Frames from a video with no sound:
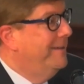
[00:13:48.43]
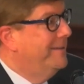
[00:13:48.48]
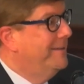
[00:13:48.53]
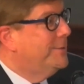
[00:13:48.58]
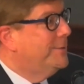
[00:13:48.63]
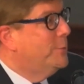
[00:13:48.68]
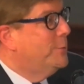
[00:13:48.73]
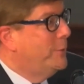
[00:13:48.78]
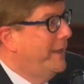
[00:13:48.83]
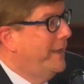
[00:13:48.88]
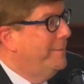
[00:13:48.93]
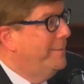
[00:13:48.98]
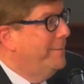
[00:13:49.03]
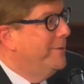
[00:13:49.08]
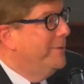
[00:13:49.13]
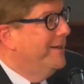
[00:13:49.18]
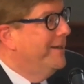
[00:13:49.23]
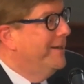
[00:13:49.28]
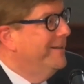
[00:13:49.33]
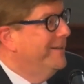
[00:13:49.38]
school
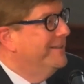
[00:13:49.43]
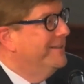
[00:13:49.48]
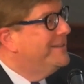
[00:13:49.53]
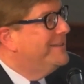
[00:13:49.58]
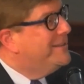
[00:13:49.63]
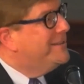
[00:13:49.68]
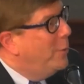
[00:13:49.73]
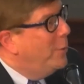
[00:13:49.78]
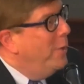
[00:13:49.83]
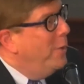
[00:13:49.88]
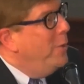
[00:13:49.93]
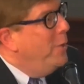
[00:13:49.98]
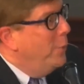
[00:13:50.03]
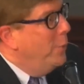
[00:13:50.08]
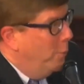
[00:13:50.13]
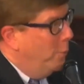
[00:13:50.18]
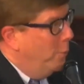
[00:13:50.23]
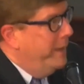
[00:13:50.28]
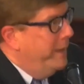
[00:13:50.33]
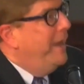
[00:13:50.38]
librarians, so
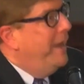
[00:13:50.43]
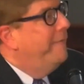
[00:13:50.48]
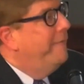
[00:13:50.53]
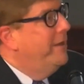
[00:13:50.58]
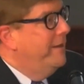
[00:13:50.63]
we have an